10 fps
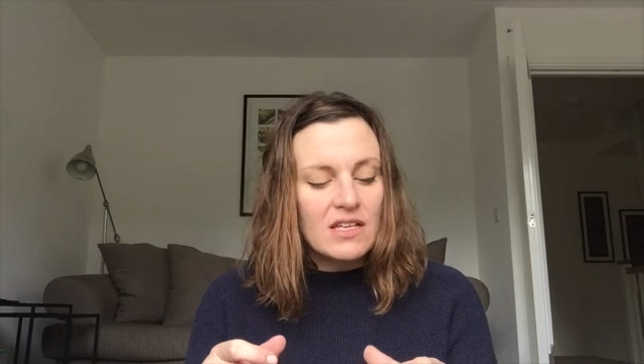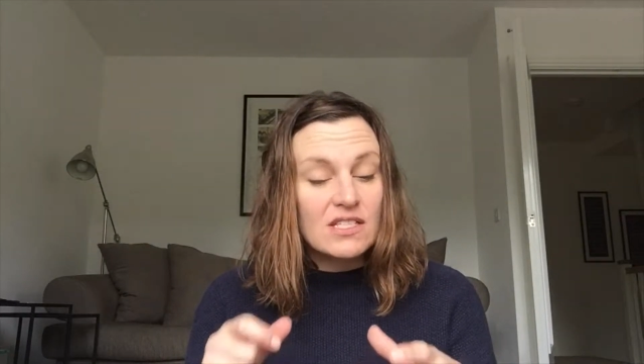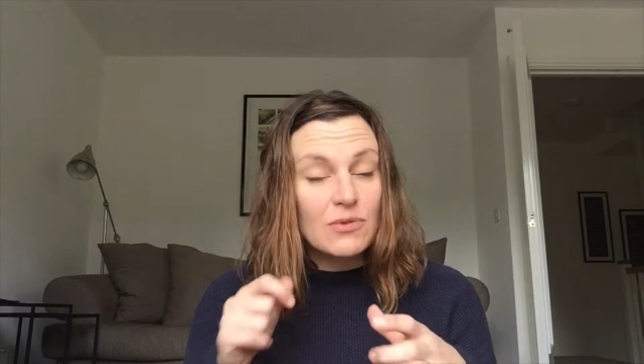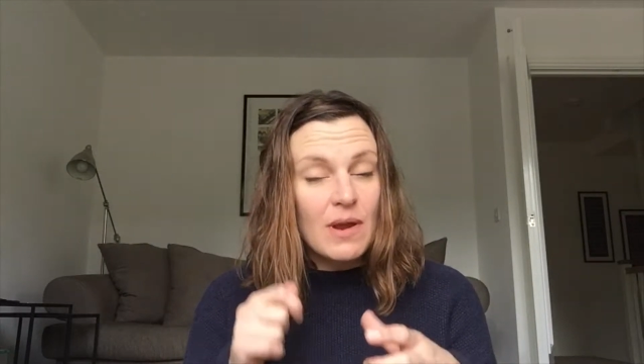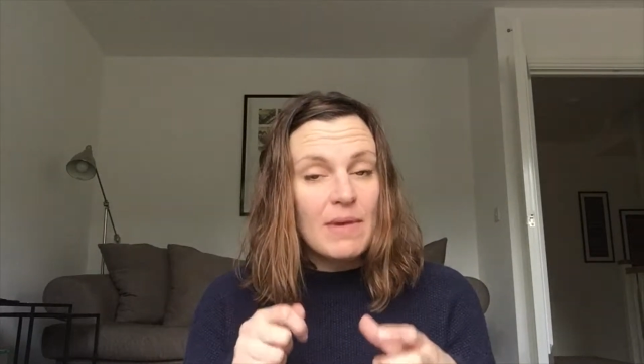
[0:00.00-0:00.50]

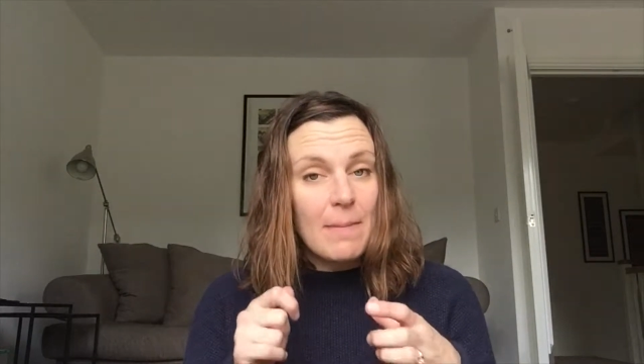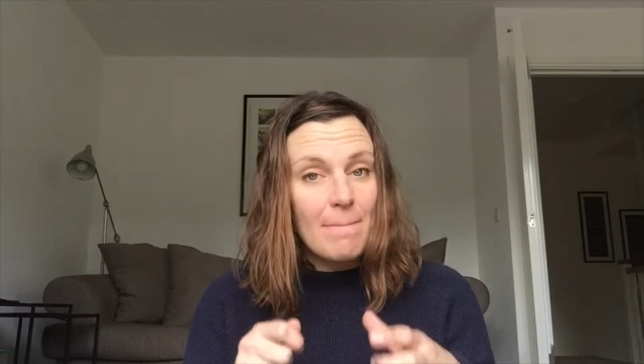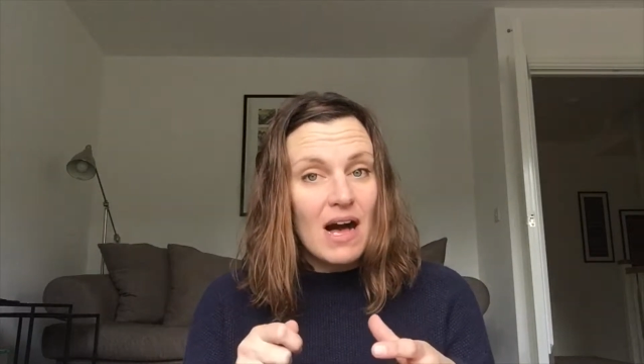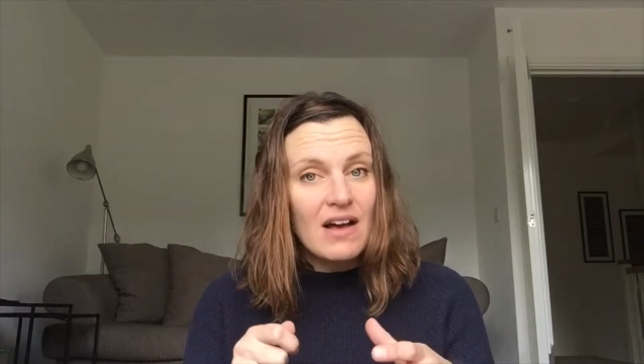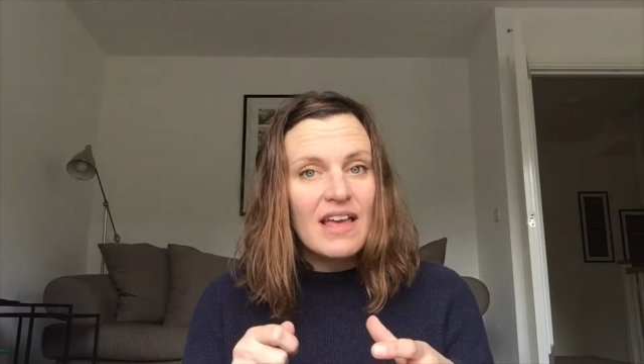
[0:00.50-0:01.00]
ceramic
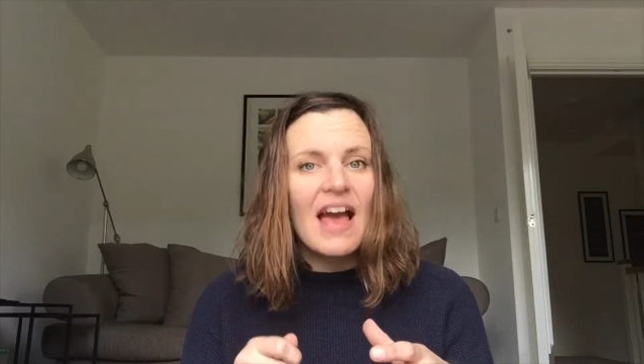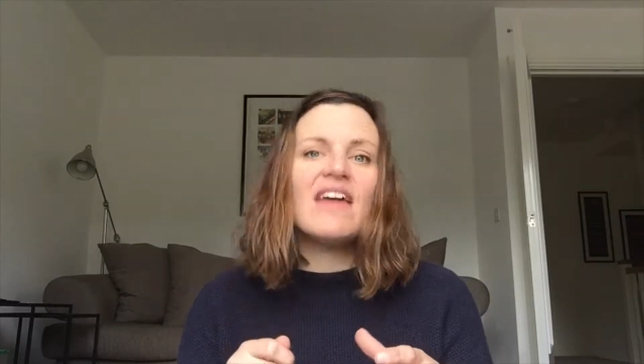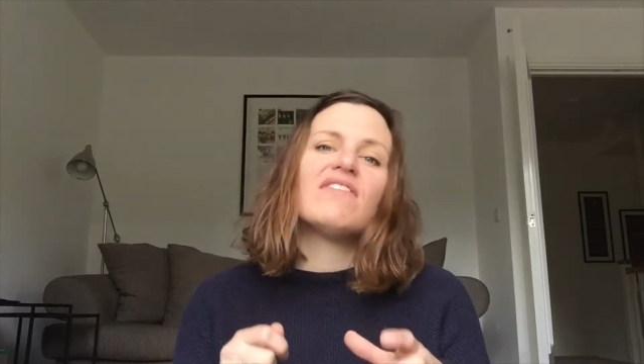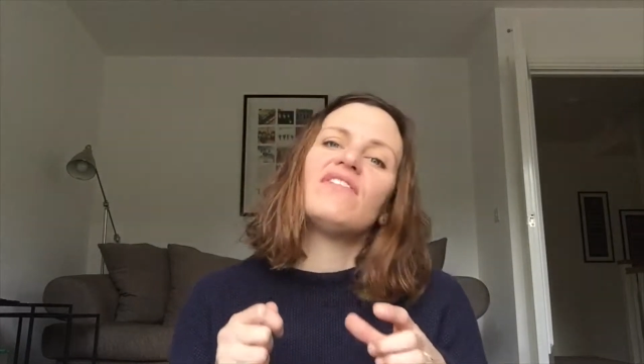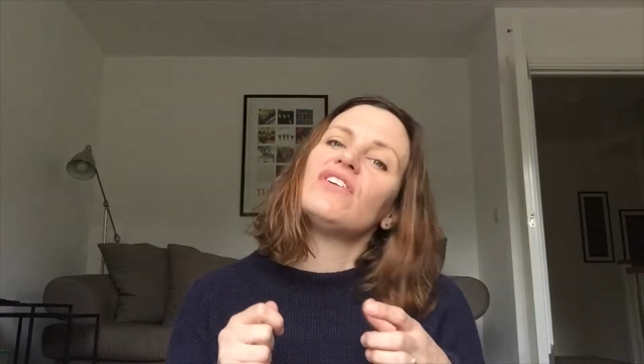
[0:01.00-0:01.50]
mug
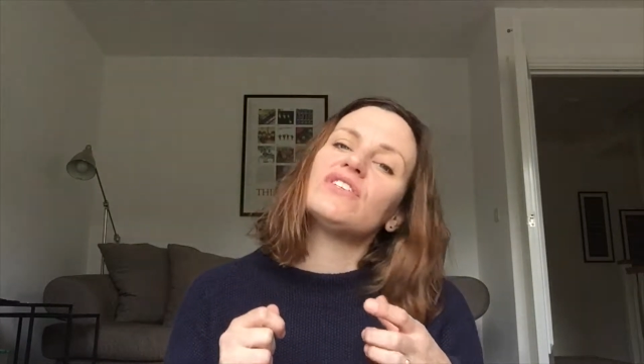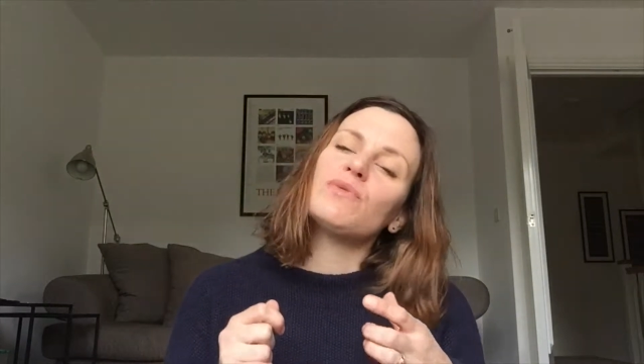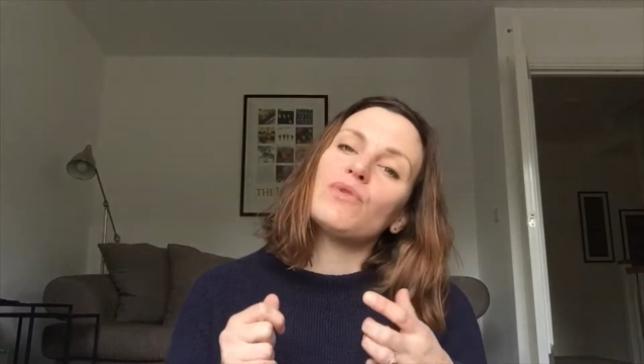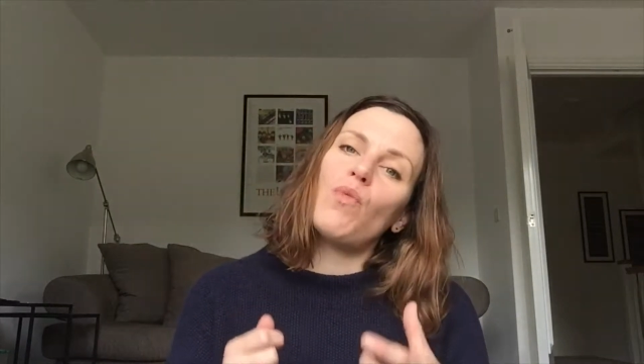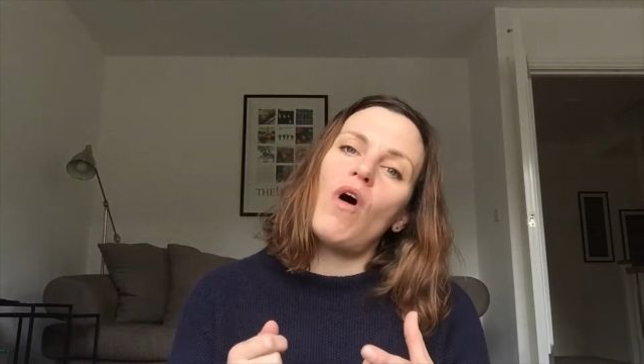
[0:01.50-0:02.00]
and filled it
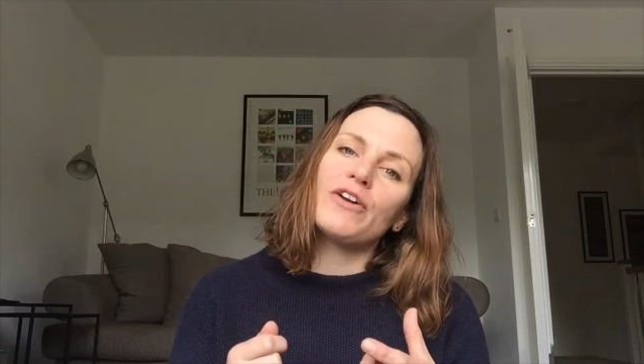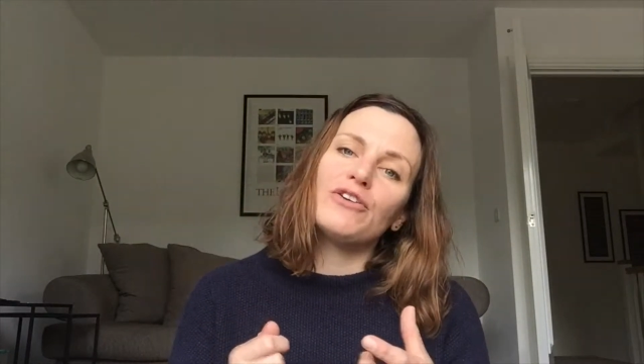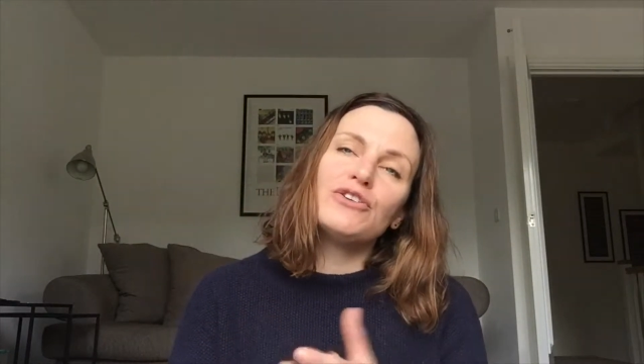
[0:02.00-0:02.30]
with water.